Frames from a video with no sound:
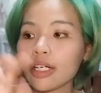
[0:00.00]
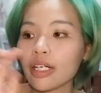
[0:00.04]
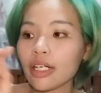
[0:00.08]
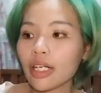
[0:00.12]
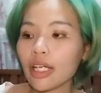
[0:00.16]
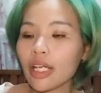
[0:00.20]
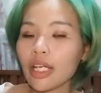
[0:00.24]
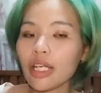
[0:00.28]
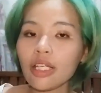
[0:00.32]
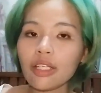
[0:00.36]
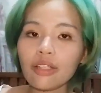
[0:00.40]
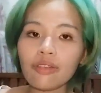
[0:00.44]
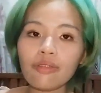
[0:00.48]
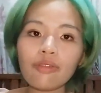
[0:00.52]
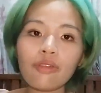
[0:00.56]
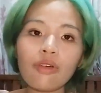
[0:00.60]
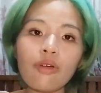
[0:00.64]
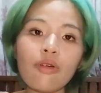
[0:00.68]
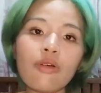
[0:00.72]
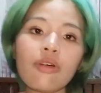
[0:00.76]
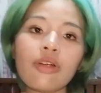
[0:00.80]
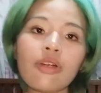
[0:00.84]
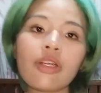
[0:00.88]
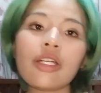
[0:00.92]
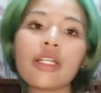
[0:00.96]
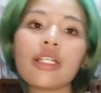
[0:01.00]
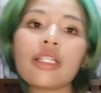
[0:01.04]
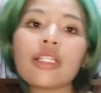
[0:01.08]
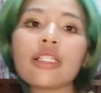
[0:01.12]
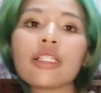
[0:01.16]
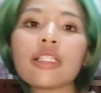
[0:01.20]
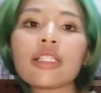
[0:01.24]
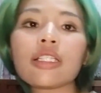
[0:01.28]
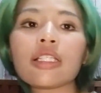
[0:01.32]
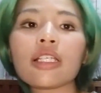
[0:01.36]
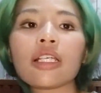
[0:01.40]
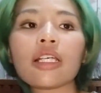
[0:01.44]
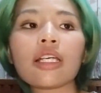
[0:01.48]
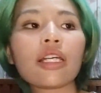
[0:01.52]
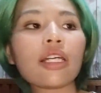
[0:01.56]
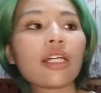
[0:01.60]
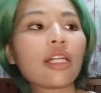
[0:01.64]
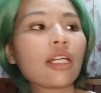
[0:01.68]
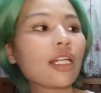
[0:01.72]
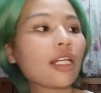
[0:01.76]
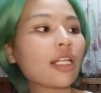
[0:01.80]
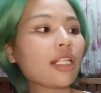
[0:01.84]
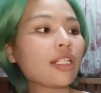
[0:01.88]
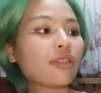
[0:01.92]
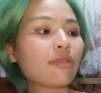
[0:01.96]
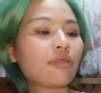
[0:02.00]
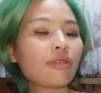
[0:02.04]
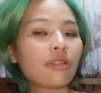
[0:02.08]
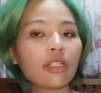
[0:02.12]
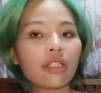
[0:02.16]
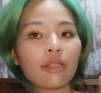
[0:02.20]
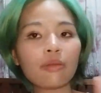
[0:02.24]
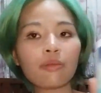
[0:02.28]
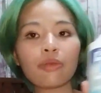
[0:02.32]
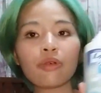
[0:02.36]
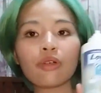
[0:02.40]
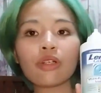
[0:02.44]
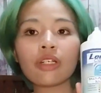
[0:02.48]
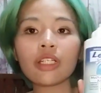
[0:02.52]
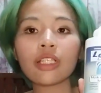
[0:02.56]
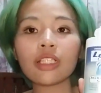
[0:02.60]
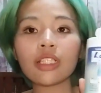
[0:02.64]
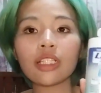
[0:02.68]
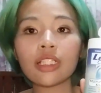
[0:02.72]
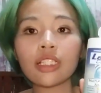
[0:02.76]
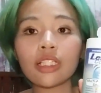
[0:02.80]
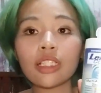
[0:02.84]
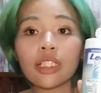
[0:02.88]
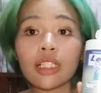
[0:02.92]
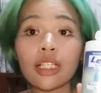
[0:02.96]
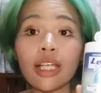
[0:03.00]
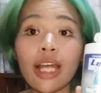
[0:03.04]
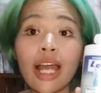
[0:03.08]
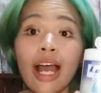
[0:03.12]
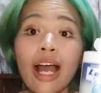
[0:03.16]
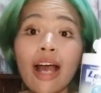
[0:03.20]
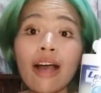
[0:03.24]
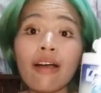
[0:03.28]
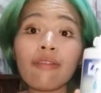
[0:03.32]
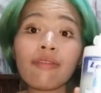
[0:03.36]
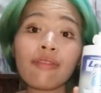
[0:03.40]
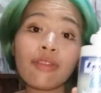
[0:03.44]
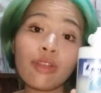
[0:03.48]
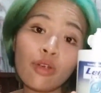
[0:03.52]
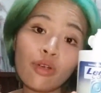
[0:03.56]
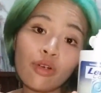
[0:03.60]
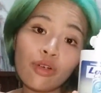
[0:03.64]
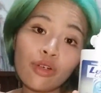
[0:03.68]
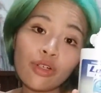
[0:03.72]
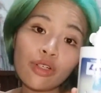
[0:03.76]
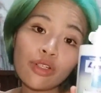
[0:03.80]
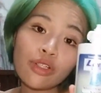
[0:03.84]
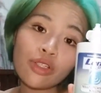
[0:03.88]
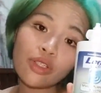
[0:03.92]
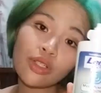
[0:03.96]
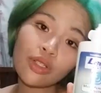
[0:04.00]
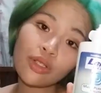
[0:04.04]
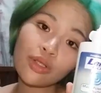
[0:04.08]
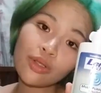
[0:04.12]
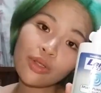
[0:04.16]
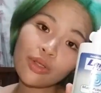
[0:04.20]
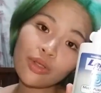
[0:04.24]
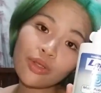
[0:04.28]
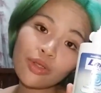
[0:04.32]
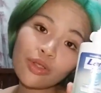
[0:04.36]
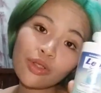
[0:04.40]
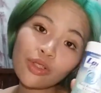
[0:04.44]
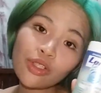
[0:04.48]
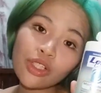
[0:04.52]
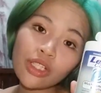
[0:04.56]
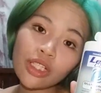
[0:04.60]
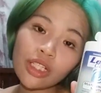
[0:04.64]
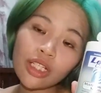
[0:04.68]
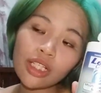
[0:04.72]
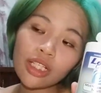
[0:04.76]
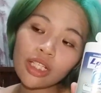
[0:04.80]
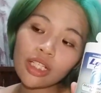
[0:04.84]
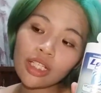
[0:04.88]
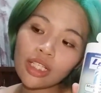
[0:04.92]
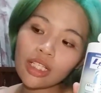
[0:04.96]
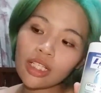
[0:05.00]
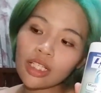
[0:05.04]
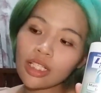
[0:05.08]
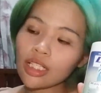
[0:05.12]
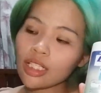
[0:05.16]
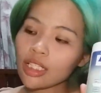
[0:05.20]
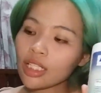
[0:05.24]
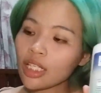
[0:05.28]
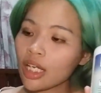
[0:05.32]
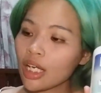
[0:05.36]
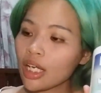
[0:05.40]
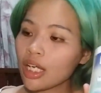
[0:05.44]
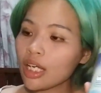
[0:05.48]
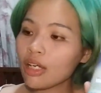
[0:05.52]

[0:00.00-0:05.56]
And of course, it's really important that you have your solution.